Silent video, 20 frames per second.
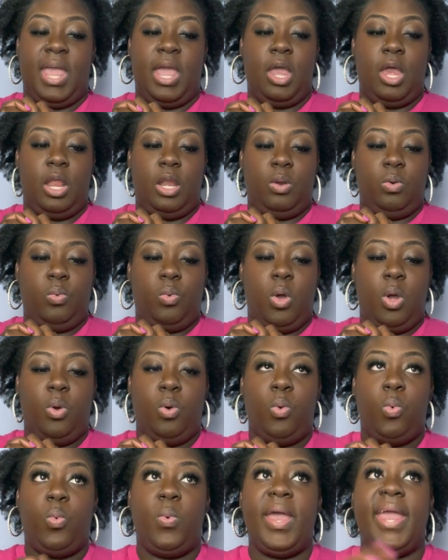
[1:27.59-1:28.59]
and
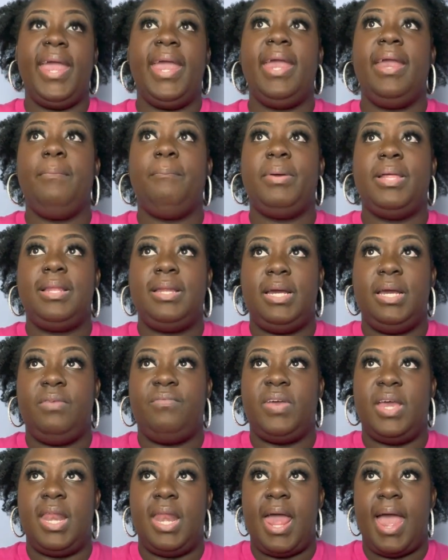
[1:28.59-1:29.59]
we believe
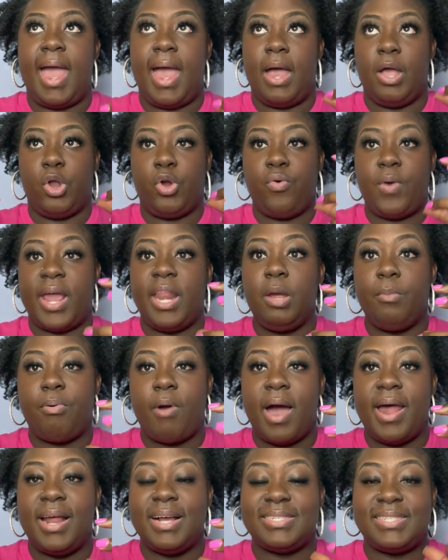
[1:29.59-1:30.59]
in creating
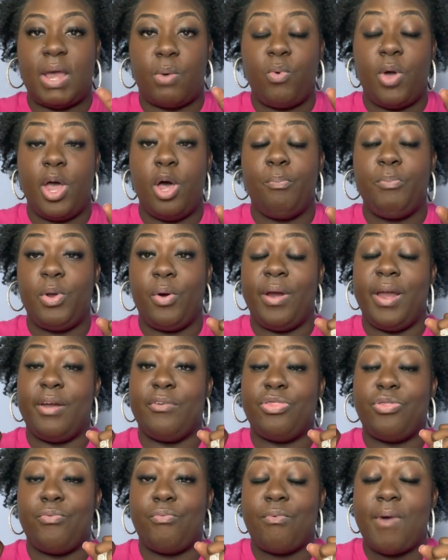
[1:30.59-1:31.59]
products that will help your hair
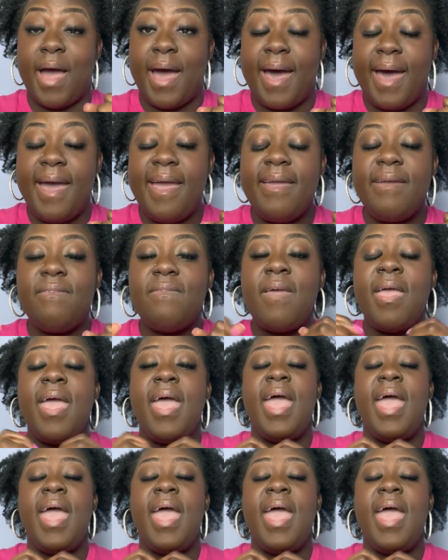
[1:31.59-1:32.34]
thrive